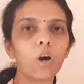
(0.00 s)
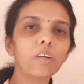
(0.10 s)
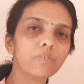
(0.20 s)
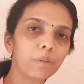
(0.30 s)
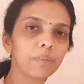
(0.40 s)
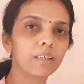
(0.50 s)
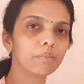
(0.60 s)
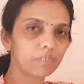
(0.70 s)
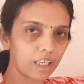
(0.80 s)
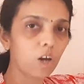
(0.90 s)
or from the
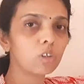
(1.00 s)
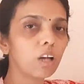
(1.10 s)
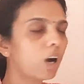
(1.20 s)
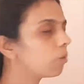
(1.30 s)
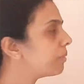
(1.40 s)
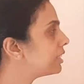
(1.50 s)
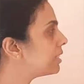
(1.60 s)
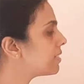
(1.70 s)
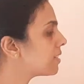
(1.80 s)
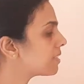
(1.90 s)
ground. How much
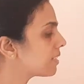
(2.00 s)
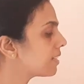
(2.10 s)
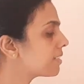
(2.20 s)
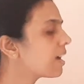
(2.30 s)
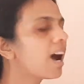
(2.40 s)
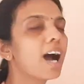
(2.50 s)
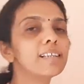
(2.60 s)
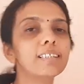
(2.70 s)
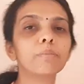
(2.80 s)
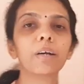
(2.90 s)
distance it is?
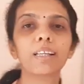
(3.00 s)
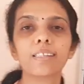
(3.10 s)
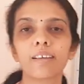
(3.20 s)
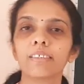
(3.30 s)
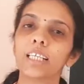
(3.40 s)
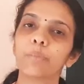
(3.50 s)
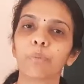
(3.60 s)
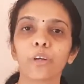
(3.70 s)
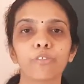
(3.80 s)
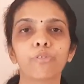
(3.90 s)
100 minus
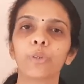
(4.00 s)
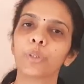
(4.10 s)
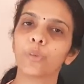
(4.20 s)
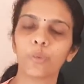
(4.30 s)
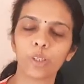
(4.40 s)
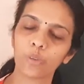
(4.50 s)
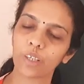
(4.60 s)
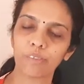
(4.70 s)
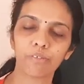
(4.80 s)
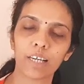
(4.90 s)
78.4, you
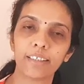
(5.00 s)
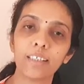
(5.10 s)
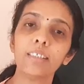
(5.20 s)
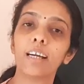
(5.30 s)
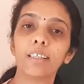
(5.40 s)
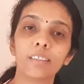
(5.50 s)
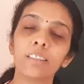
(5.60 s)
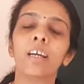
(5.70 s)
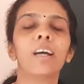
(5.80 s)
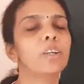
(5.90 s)
can find it and
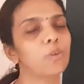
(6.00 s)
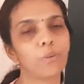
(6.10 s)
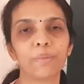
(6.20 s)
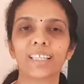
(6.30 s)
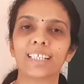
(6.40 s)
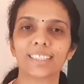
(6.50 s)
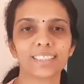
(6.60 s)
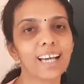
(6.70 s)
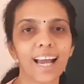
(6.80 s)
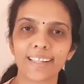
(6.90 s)
you will be getting
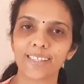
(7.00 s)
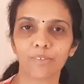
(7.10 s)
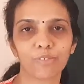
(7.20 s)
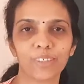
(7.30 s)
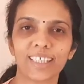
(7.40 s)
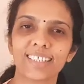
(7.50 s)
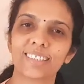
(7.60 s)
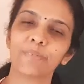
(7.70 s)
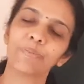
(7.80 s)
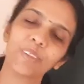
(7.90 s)
the answer for that.
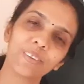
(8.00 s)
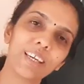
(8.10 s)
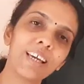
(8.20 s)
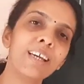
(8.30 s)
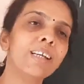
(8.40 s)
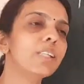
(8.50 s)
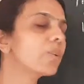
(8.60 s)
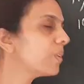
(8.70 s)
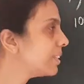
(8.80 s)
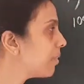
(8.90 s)
Okay,
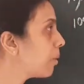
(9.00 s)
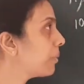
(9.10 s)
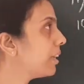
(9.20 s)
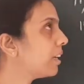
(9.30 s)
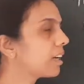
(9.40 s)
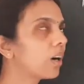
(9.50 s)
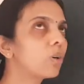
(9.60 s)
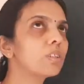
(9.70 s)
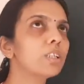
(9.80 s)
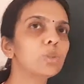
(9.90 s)
so it will be
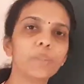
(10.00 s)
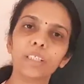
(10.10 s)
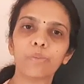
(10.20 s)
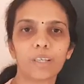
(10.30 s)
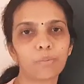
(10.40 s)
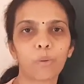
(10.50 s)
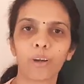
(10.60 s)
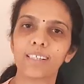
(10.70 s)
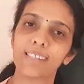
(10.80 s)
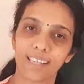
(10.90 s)
around
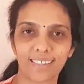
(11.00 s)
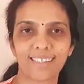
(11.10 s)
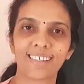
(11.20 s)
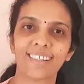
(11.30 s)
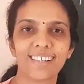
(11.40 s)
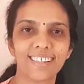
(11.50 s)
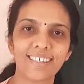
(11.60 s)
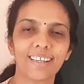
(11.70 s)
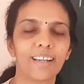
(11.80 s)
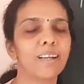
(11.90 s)
21.6,
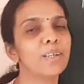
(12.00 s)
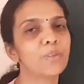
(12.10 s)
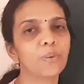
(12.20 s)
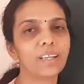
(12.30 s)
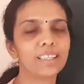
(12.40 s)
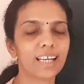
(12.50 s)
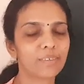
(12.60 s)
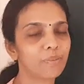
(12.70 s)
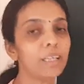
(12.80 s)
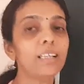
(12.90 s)
isn't it? So in
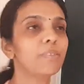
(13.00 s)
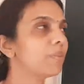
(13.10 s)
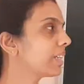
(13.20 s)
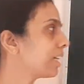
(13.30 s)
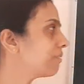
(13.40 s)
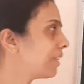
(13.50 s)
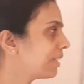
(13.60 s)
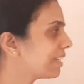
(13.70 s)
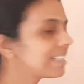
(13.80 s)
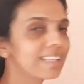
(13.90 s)
that way we can
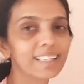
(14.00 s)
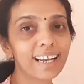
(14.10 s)
find it. Is it